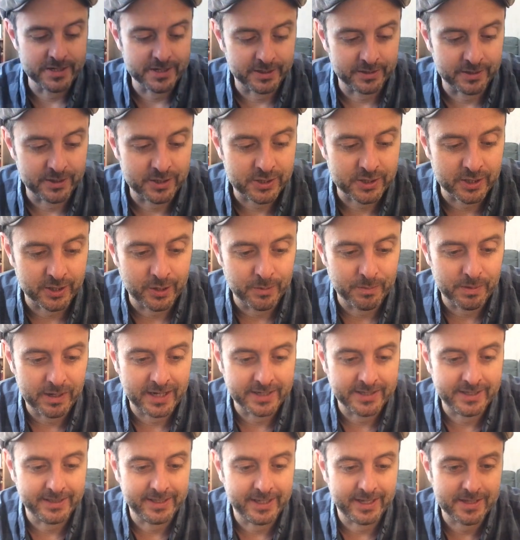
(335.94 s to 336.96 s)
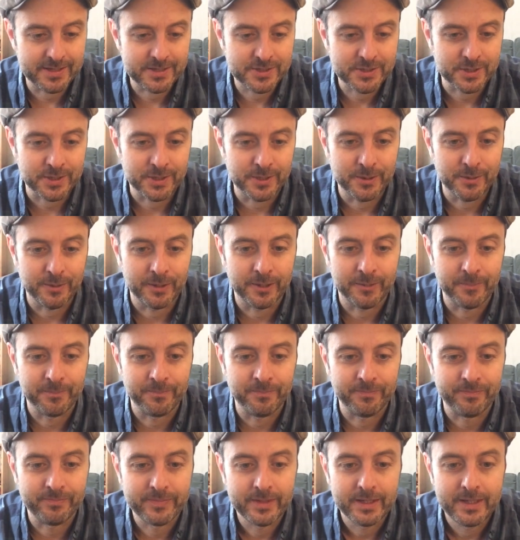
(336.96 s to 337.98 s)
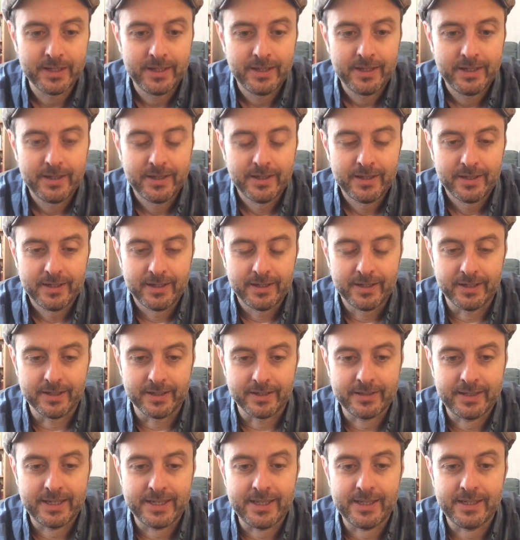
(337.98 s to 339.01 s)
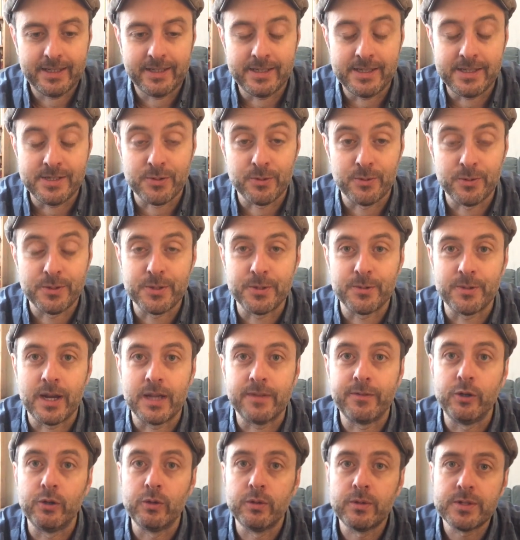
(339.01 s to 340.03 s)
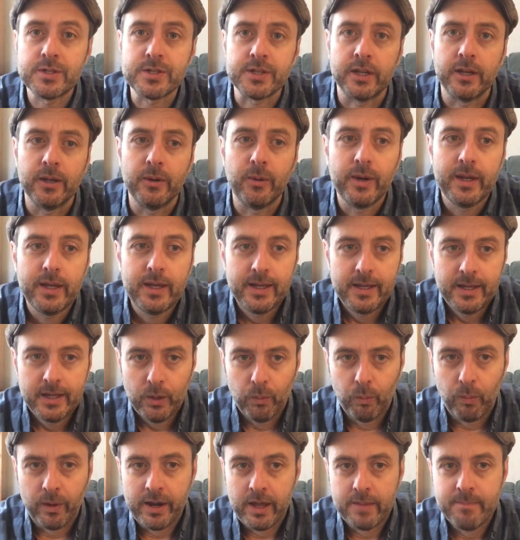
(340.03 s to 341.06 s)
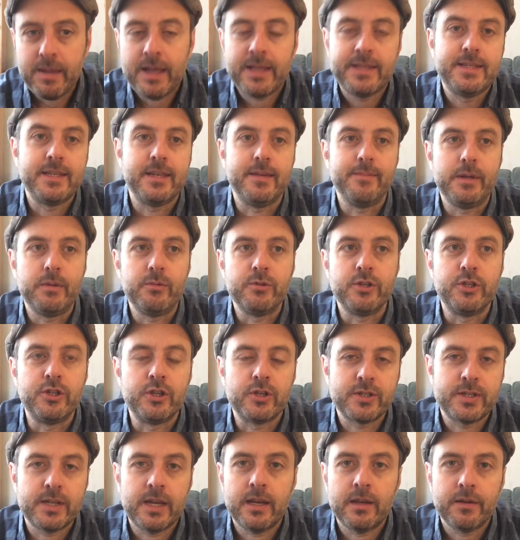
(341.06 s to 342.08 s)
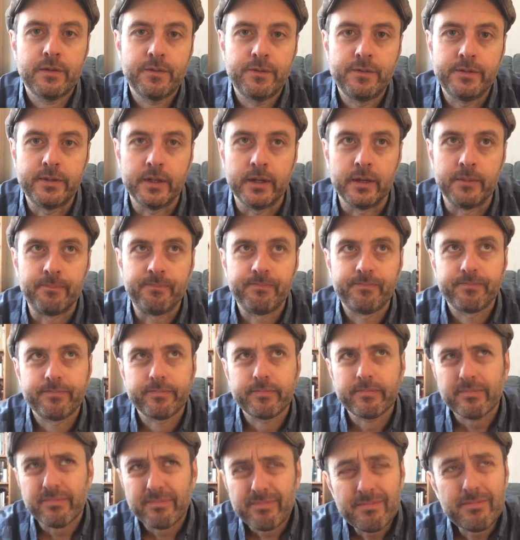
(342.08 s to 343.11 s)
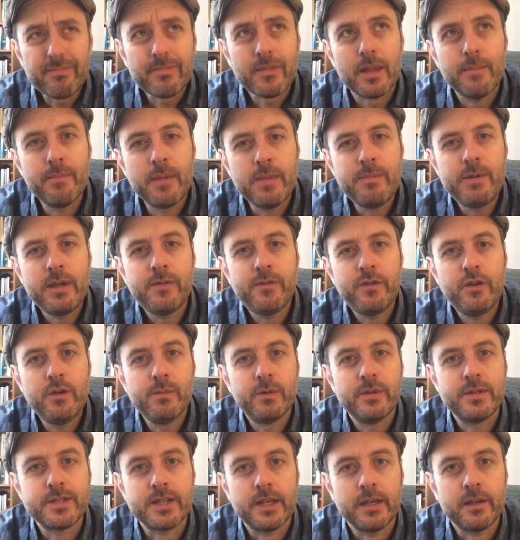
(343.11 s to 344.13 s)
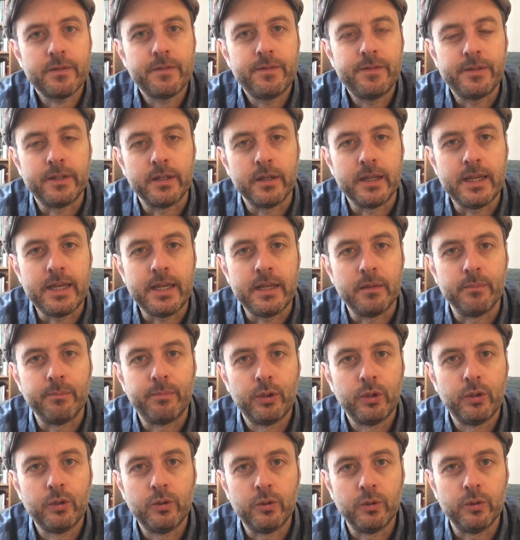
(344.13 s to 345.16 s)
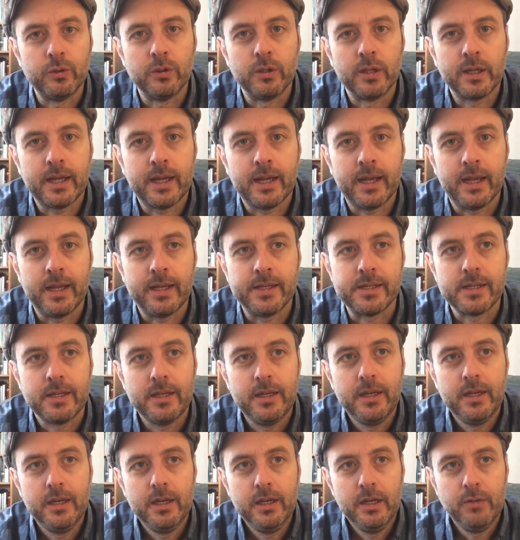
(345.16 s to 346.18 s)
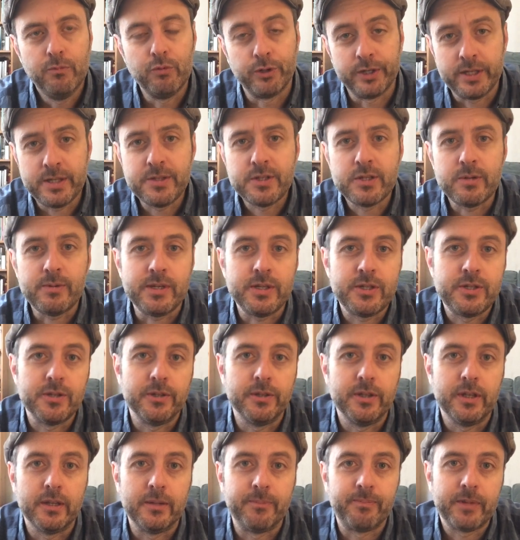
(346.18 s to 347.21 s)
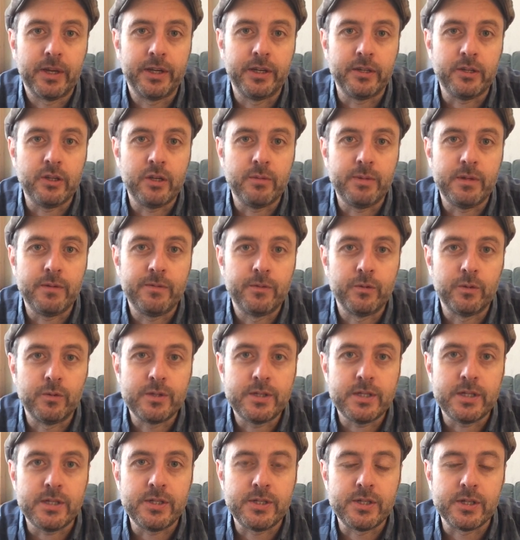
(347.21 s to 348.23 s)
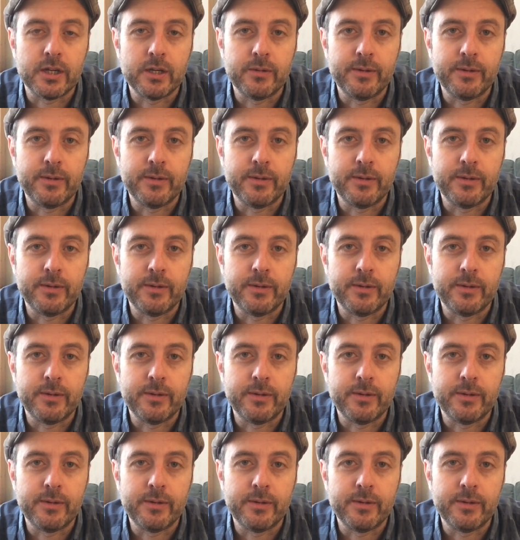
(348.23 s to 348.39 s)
in the show, but I did get to get his autograph. And also, when I met him, it was just after, maybe a few months after, he and Paul had run into each other at a UB40 show